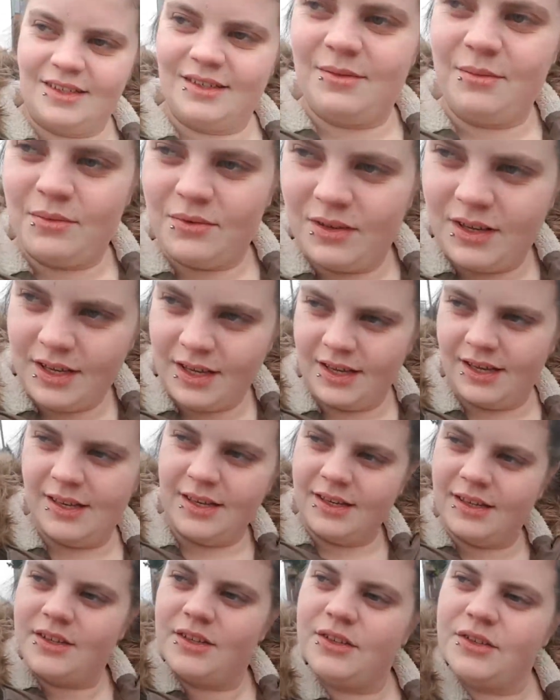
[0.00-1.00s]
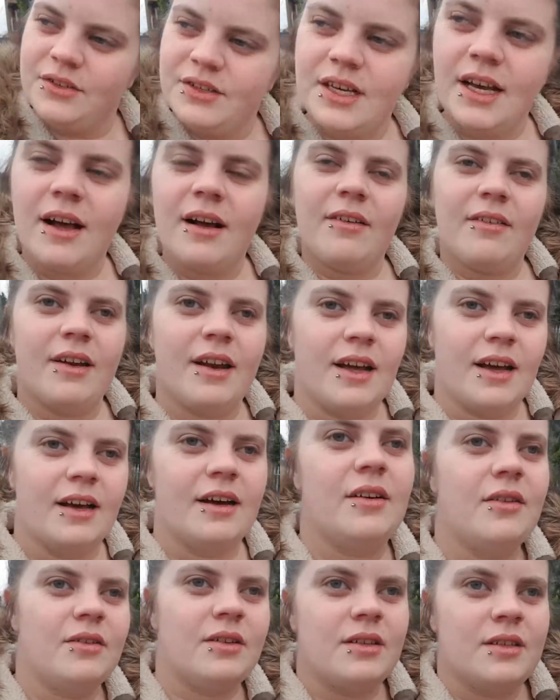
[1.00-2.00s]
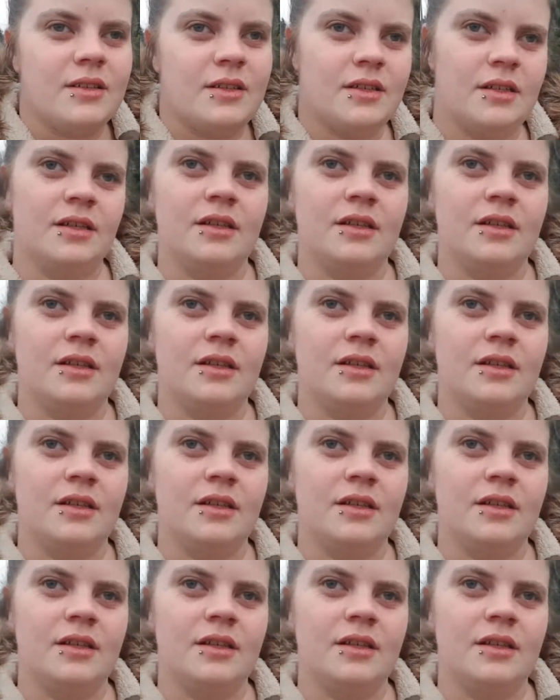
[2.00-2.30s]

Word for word: just walking into town now.